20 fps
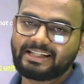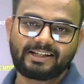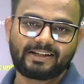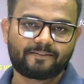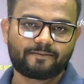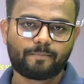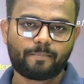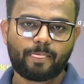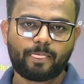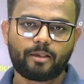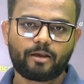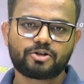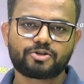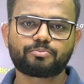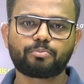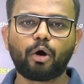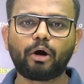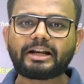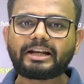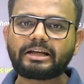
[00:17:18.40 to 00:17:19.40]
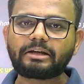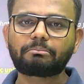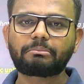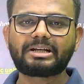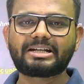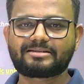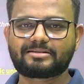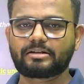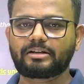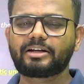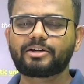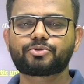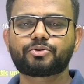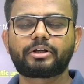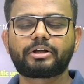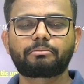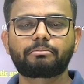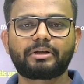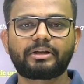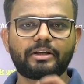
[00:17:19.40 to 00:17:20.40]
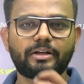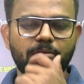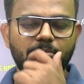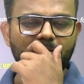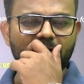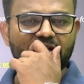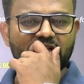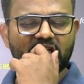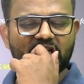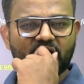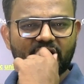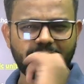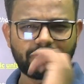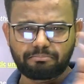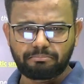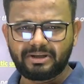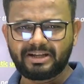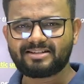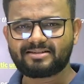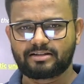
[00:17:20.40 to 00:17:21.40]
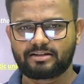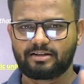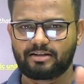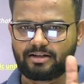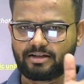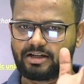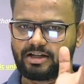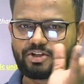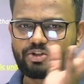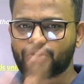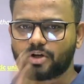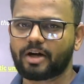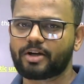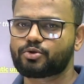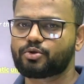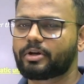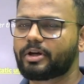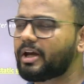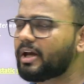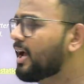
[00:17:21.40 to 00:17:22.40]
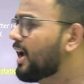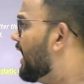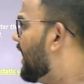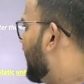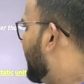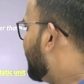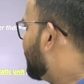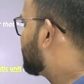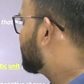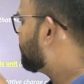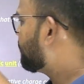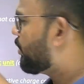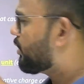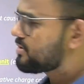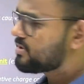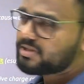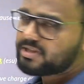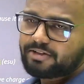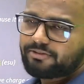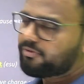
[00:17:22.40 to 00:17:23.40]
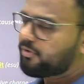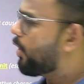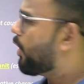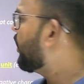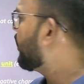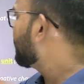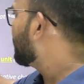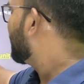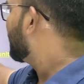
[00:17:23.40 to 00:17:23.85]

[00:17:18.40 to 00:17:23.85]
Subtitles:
e. Small e means literally it means a charge. Okay, either positive or